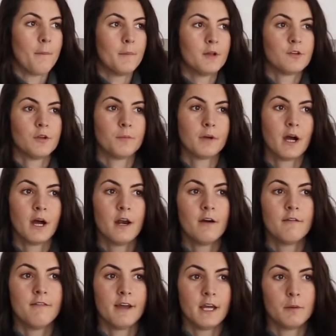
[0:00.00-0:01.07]
some kind
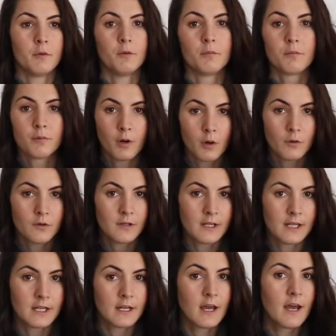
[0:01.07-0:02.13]
of animal
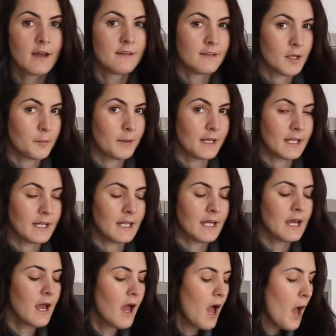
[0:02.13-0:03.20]
protein
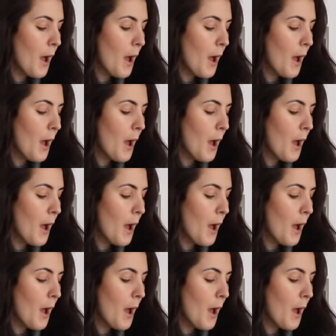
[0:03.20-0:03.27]
typically.